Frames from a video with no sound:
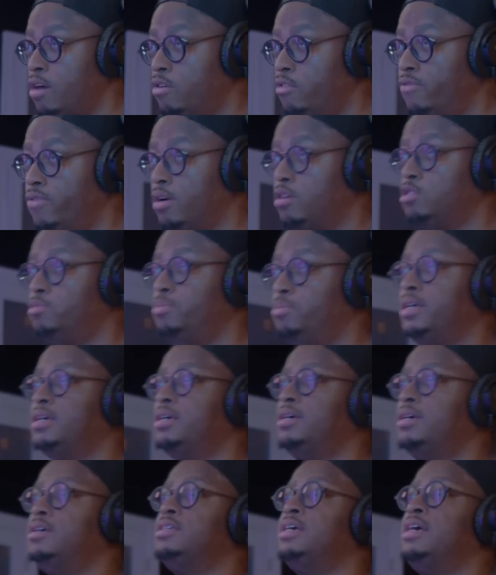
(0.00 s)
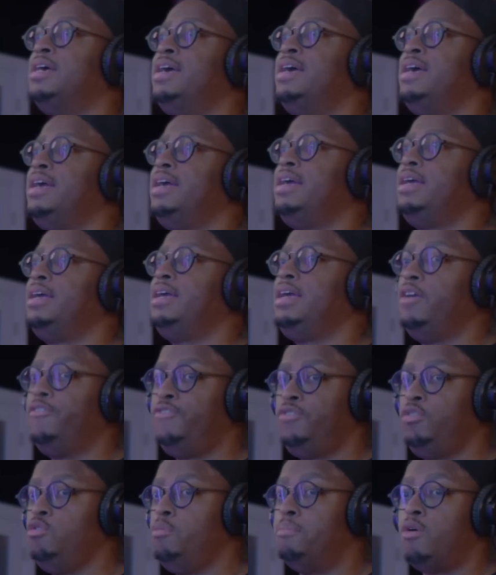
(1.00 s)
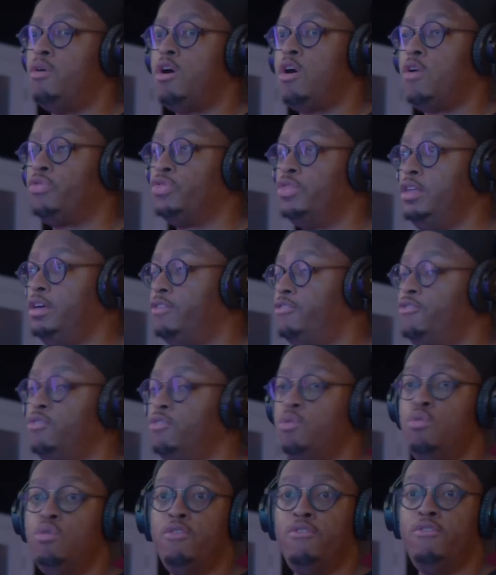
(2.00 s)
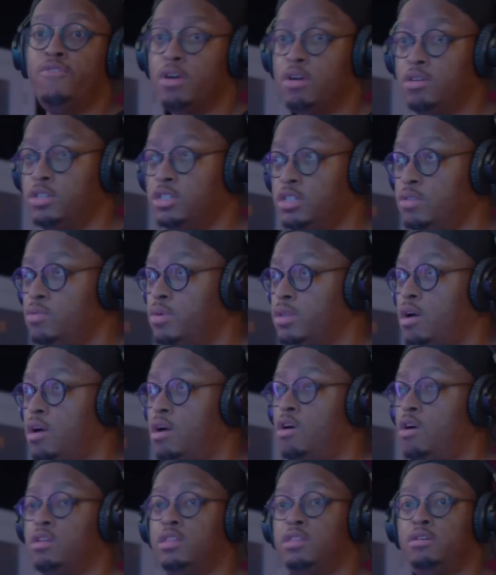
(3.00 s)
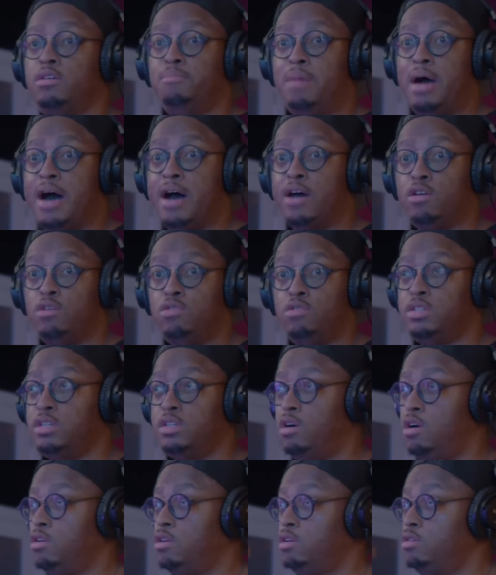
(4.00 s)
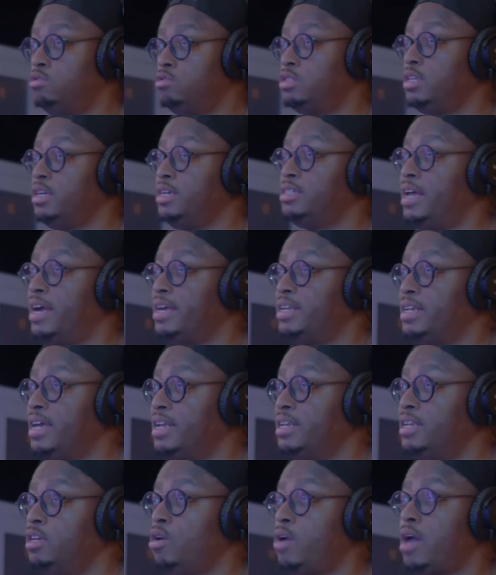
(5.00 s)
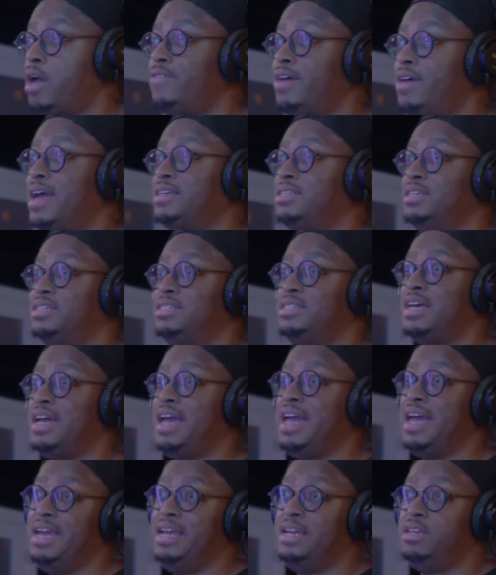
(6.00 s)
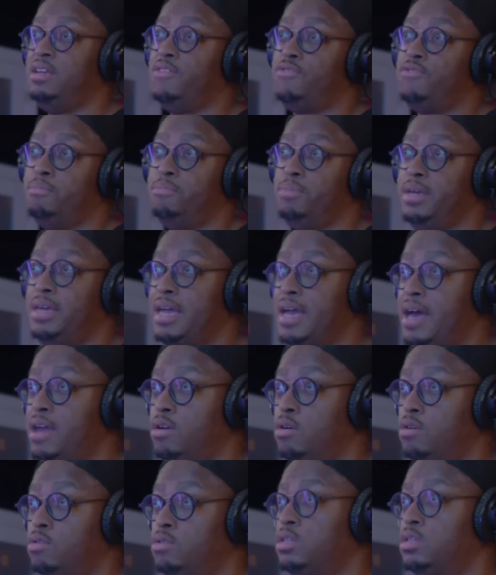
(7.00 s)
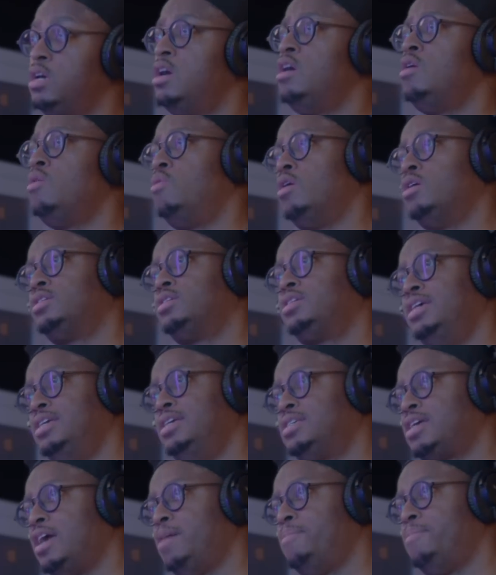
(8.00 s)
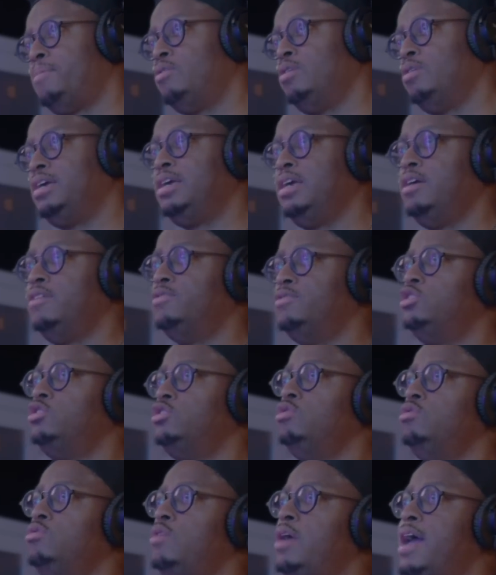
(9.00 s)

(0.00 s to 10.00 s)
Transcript: Pianoverse, because if you bought the full version with all of the models and all of those things like that, then you have access to 8 different pianos, whereas Keyscape only gives